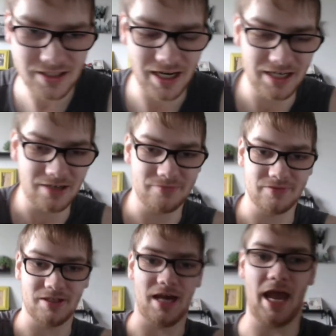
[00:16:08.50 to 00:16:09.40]
kind of uh,
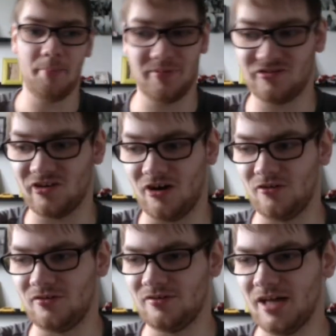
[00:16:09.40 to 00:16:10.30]

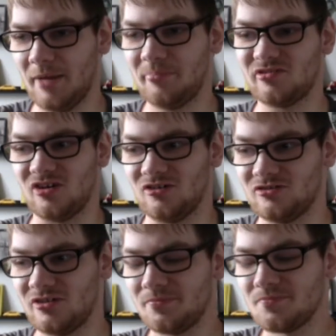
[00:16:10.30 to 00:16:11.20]
episode episodes